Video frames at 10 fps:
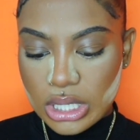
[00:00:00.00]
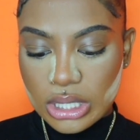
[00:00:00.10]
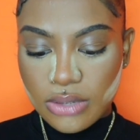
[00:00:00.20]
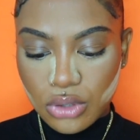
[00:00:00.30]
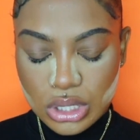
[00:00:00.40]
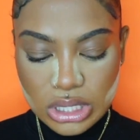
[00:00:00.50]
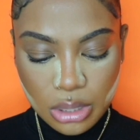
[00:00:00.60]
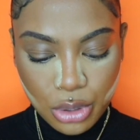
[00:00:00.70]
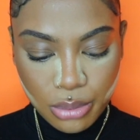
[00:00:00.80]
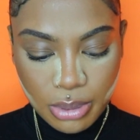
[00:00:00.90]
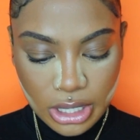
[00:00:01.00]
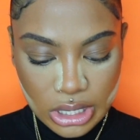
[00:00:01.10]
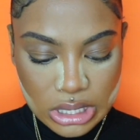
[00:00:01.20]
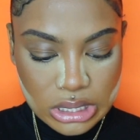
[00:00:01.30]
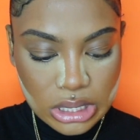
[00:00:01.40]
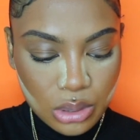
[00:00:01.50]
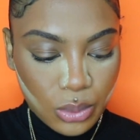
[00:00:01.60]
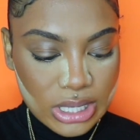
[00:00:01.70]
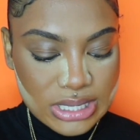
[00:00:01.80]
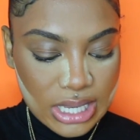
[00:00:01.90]
give you a slimmer appearance in the
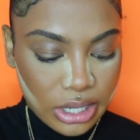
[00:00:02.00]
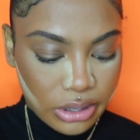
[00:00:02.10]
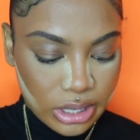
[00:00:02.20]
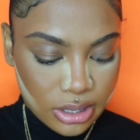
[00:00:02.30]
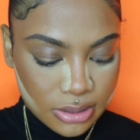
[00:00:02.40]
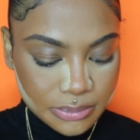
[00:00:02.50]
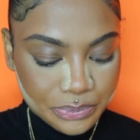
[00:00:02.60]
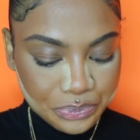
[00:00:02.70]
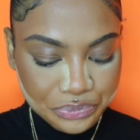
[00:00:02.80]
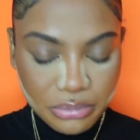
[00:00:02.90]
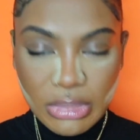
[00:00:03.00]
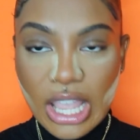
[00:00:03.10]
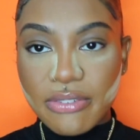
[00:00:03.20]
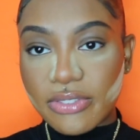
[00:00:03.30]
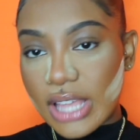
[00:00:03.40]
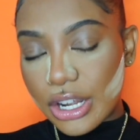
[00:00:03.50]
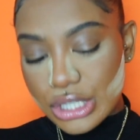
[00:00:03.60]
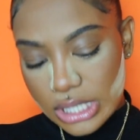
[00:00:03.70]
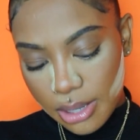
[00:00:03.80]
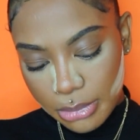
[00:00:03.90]
waist area,
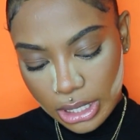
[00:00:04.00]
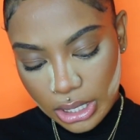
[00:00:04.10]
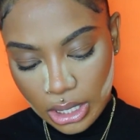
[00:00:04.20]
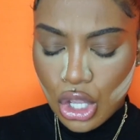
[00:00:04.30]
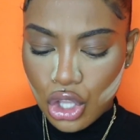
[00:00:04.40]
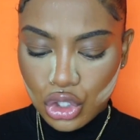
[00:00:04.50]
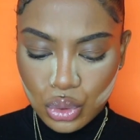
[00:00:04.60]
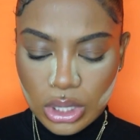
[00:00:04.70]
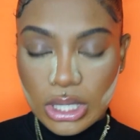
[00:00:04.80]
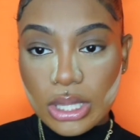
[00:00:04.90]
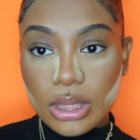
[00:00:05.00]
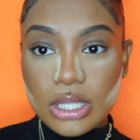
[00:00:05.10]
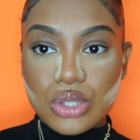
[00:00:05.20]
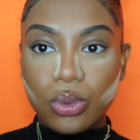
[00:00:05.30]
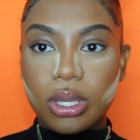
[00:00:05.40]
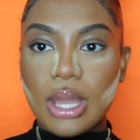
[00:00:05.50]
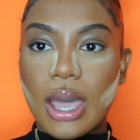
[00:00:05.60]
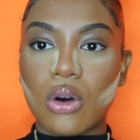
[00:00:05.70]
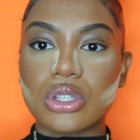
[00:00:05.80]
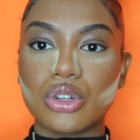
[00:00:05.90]
flatter tummy. You can get this one. I
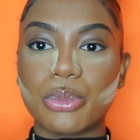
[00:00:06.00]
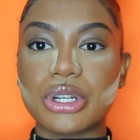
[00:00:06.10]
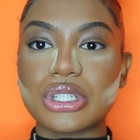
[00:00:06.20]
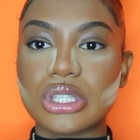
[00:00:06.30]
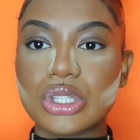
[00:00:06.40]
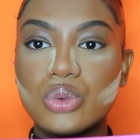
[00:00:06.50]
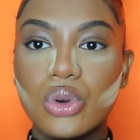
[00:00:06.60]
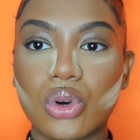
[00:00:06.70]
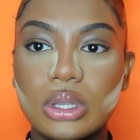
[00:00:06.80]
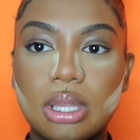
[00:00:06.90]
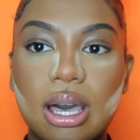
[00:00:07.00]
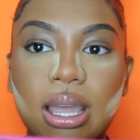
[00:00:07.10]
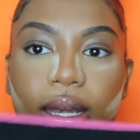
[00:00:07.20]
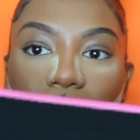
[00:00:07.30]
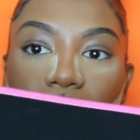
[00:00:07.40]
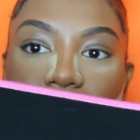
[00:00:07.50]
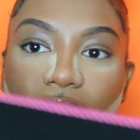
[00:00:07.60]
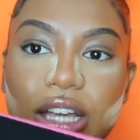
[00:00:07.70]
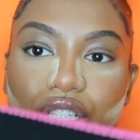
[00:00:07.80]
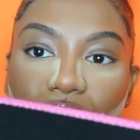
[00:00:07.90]
also purchased this one online, and it's
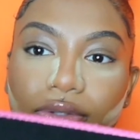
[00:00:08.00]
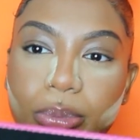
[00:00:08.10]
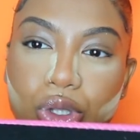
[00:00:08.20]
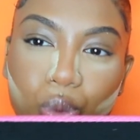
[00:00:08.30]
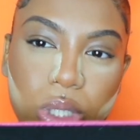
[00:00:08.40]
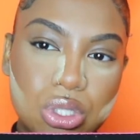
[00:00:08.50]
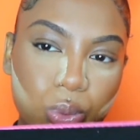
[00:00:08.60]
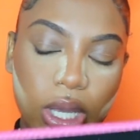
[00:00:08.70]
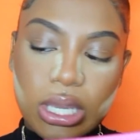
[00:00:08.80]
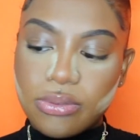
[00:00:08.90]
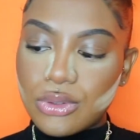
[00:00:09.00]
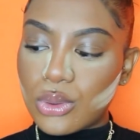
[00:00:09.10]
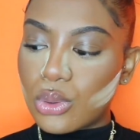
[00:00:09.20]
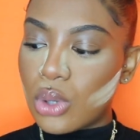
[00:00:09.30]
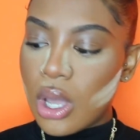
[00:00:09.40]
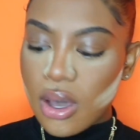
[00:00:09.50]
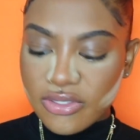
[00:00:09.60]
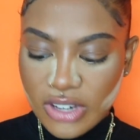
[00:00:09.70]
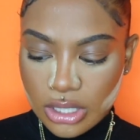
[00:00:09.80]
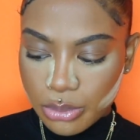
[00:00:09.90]
actually from Sweet Sweat. If you
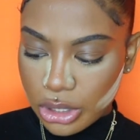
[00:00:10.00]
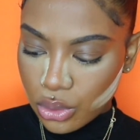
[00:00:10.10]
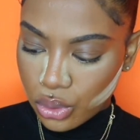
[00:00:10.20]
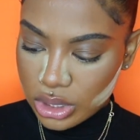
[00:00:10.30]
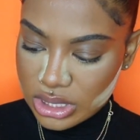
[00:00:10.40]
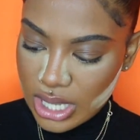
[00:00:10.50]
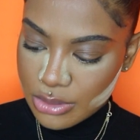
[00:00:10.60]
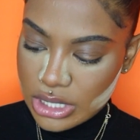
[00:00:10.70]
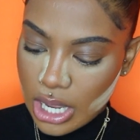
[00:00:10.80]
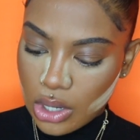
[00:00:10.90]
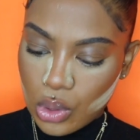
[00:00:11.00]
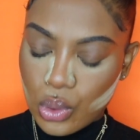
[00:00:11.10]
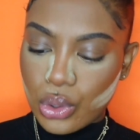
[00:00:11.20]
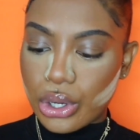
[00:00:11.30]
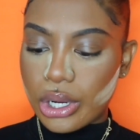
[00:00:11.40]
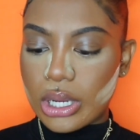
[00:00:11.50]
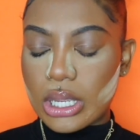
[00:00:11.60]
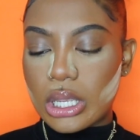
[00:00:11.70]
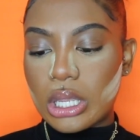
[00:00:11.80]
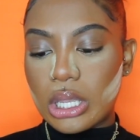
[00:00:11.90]
follow me on Snapchat or
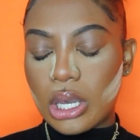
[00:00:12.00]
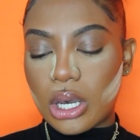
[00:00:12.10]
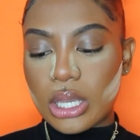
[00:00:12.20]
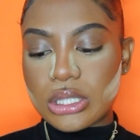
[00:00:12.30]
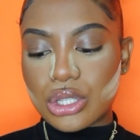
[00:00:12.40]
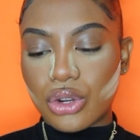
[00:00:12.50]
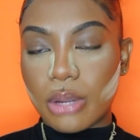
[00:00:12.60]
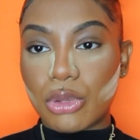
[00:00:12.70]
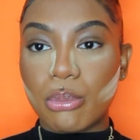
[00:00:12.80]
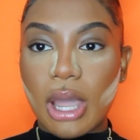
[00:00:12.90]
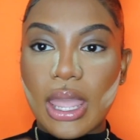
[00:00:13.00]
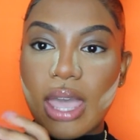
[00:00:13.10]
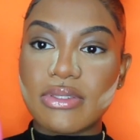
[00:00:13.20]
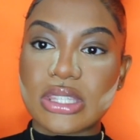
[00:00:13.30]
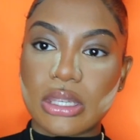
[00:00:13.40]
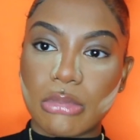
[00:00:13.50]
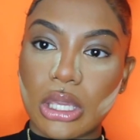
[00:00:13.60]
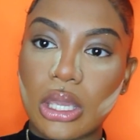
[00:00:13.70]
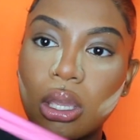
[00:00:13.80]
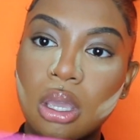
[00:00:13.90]
Instagram, you might have seen
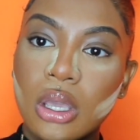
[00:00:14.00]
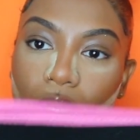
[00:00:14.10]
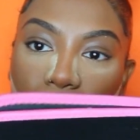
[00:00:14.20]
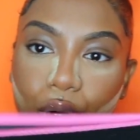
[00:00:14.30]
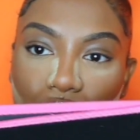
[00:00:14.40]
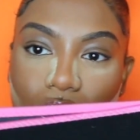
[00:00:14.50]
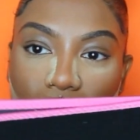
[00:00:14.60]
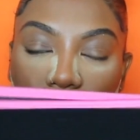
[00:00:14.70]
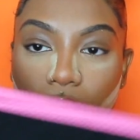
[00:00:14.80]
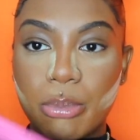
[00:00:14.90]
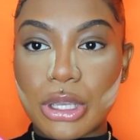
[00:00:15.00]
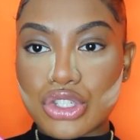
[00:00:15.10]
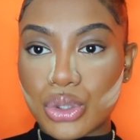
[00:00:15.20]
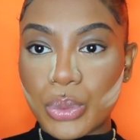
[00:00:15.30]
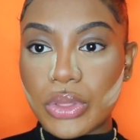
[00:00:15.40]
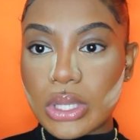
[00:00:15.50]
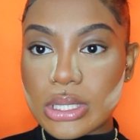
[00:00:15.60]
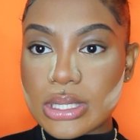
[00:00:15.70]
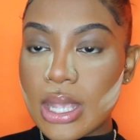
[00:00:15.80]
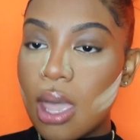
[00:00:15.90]
me post a picture with
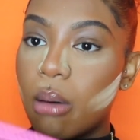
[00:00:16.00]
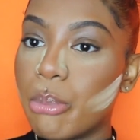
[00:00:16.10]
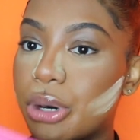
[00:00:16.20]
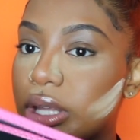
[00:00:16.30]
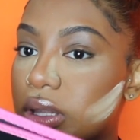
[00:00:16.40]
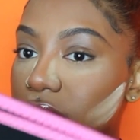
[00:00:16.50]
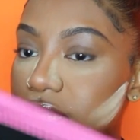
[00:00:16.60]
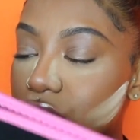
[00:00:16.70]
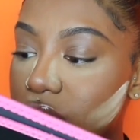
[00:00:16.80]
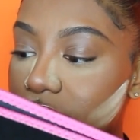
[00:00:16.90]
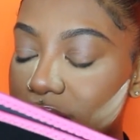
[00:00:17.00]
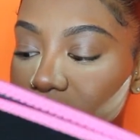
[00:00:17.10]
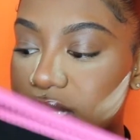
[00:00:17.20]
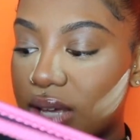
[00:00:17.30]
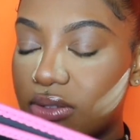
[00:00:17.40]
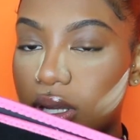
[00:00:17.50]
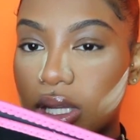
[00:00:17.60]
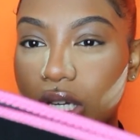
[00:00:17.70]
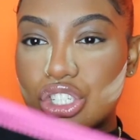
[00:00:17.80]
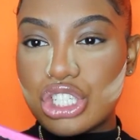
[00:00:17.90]
this. But this is
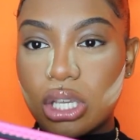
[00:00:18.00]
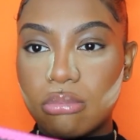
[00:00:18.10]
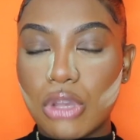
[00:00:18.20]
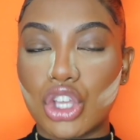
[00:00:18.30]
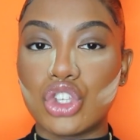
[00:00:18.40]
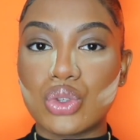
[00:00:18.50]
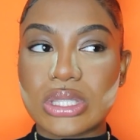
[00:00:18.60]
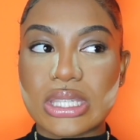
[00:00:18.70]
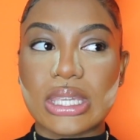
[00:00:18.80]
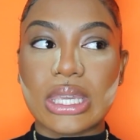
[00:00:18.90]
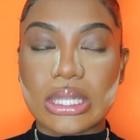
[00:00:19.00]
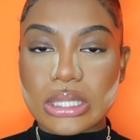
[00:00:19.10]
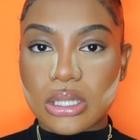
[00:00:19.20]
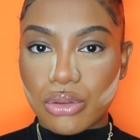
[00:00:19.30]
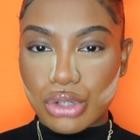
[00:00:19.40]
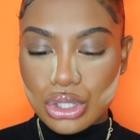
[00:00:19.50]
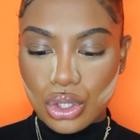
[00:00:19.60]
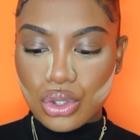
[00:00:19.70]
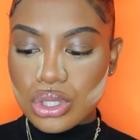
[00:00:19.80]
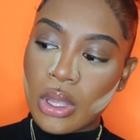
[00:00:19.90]
definitely a gym. You see instant
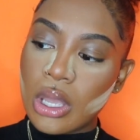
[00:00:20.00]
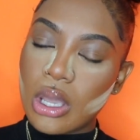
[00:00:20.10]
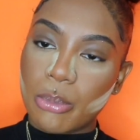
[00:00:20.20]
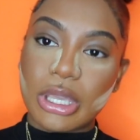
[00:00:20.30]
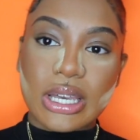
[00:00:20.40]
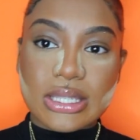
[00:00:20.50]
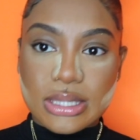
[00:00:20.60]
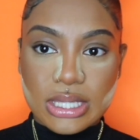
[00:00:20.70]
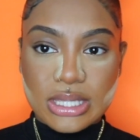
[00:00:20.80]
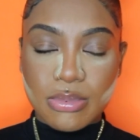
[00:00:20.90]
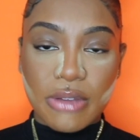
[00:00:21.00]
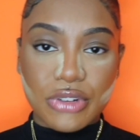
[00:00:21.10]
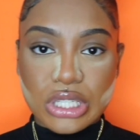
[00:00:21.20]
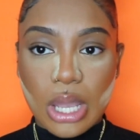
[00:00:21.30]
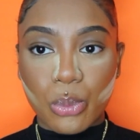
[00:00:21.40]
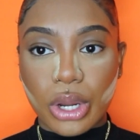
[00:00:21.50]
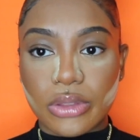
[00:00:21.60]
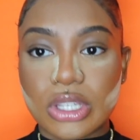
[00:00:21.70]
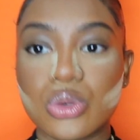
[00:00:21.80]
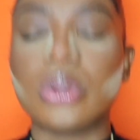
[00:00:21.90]
results. Because this is my first time wearing this